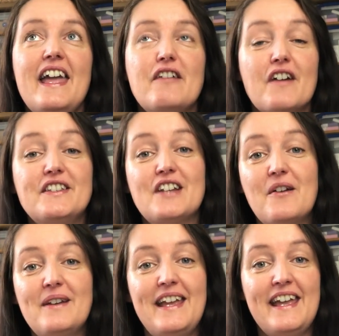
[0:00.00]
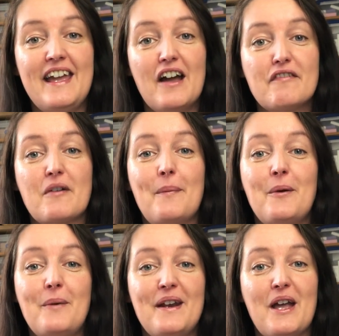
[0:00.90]
If I don't hear from
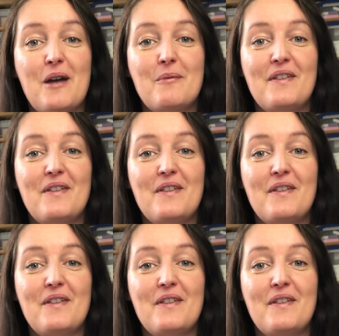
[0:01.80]
the winner